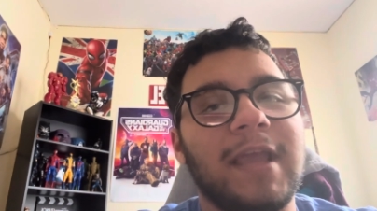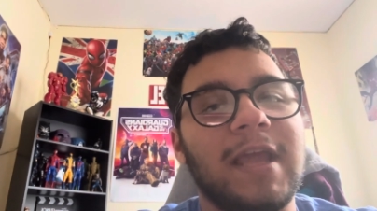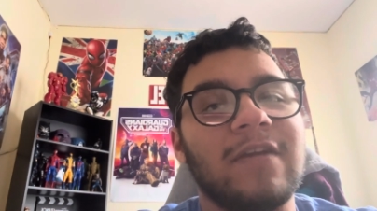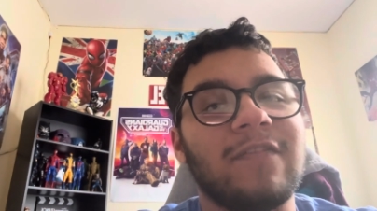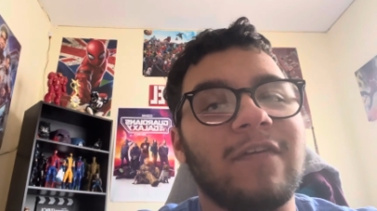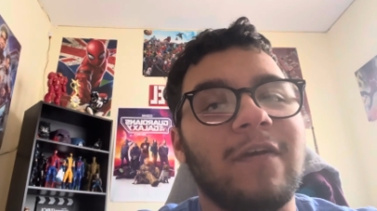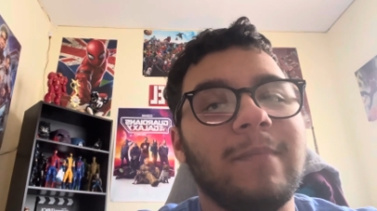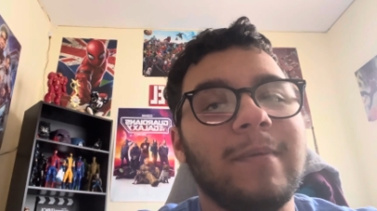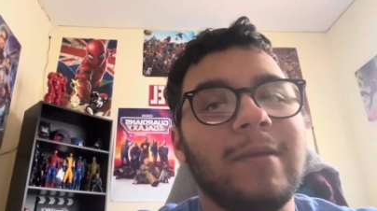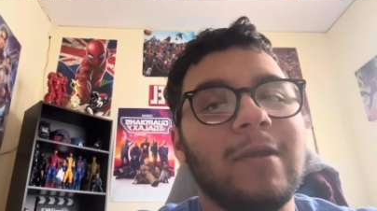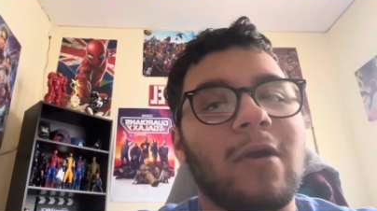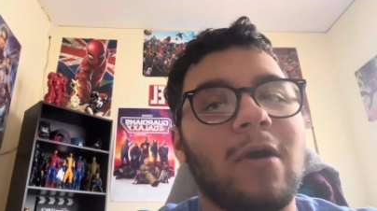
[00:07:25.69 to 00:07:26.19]
And
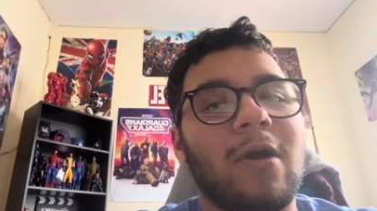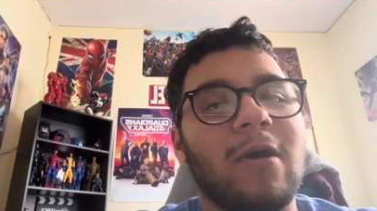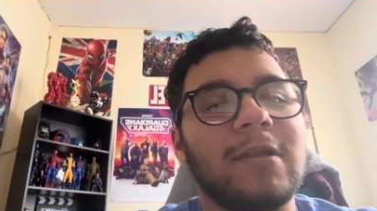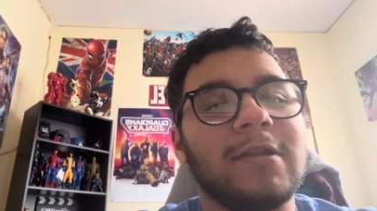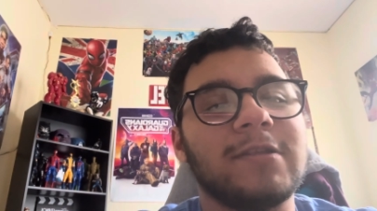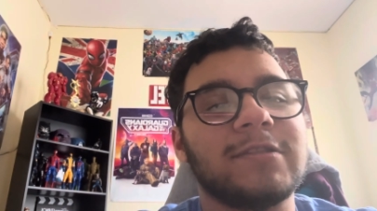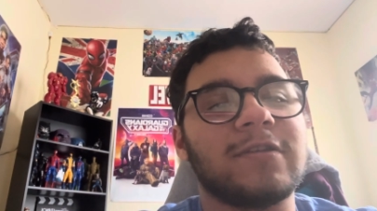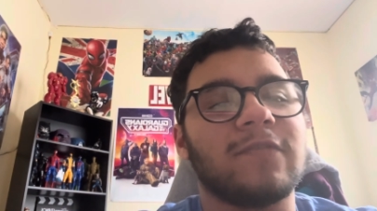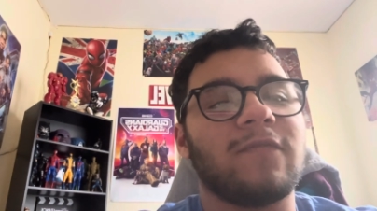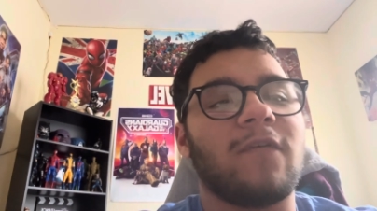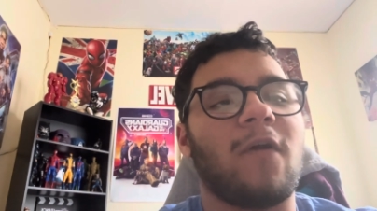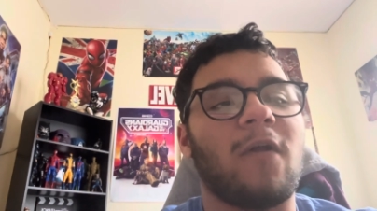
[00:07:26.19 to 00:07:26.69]
if I'm being
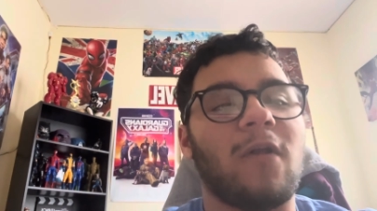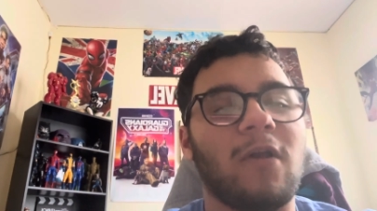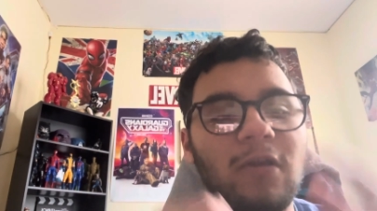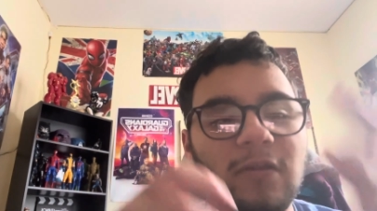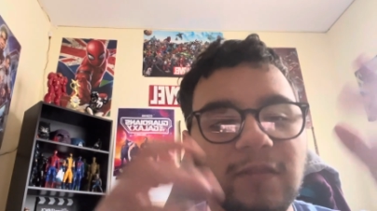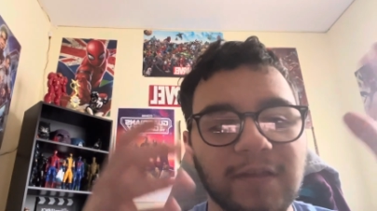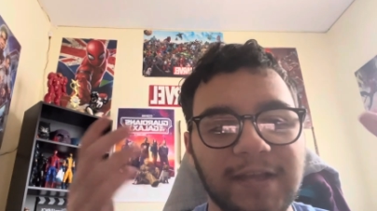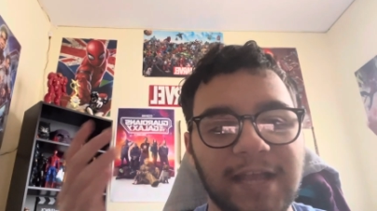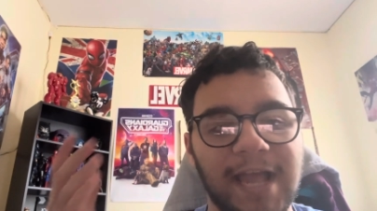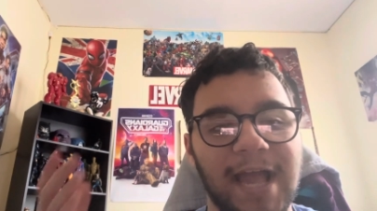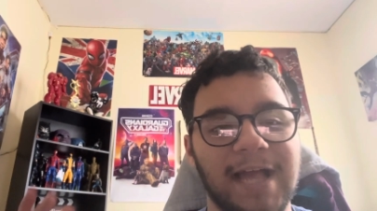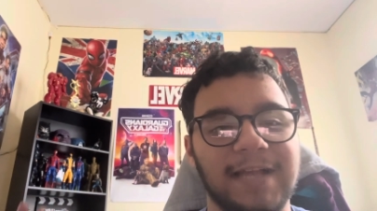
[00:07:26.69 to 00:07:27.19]
honest, of all
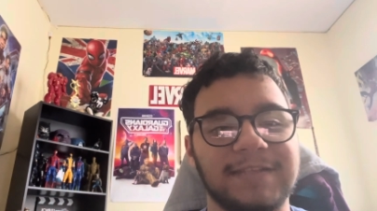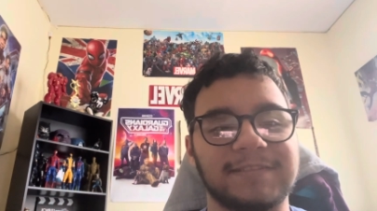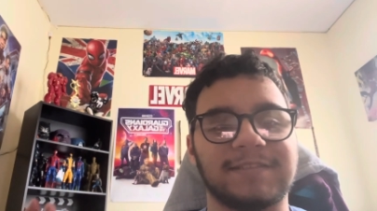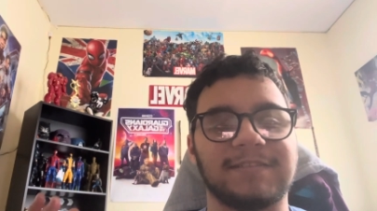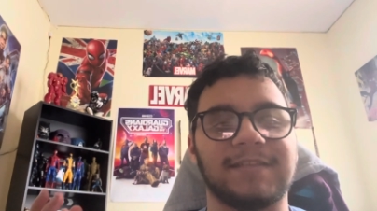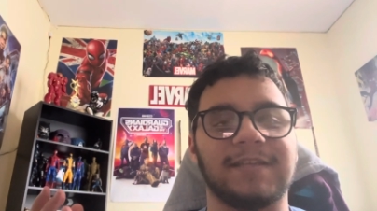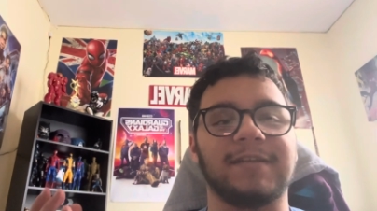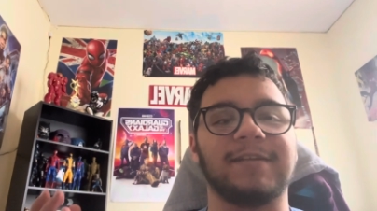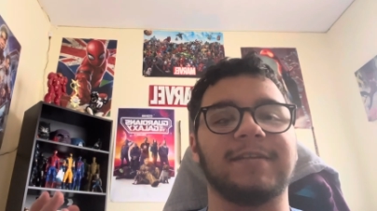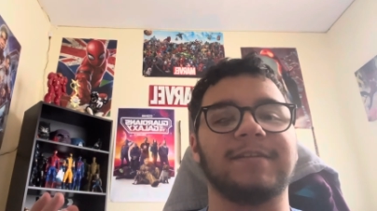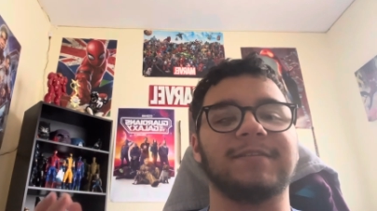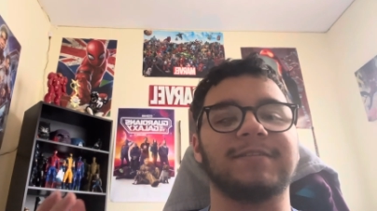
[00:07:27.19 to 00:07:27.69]
the
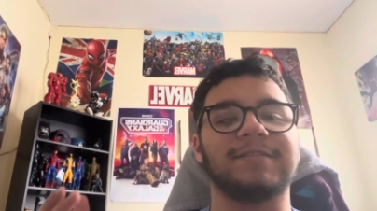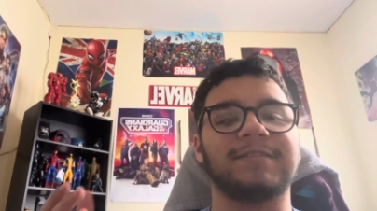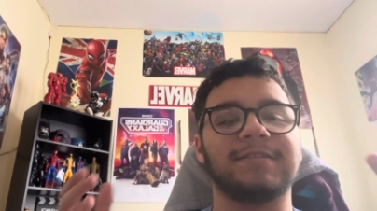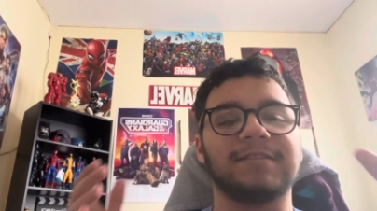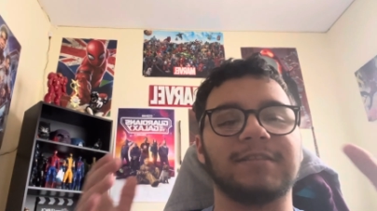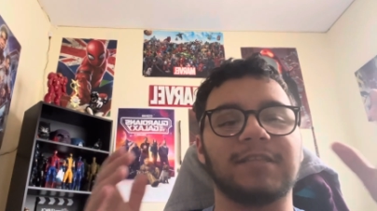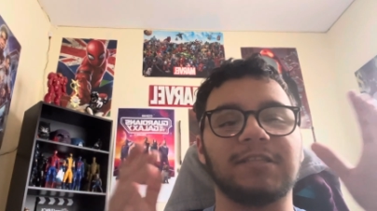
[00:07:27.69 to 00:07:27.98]
castings,